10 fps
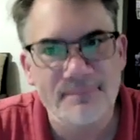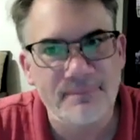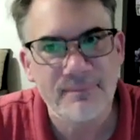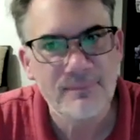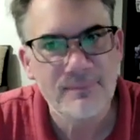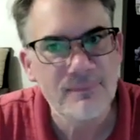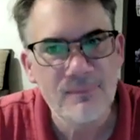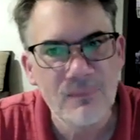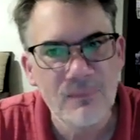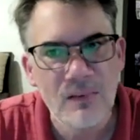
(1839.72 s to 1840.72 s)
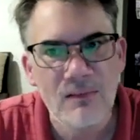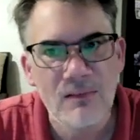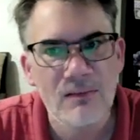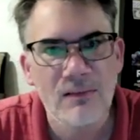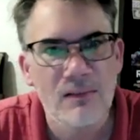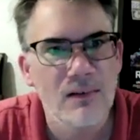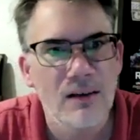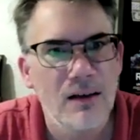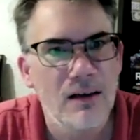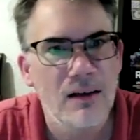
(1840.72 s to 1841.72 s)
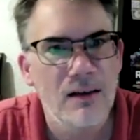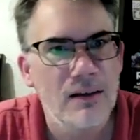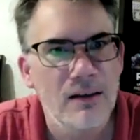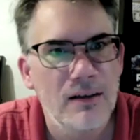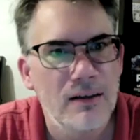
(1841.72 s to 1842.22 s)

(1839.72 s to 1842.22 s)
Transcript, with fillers: Yeah, there's no place to park. We we have to.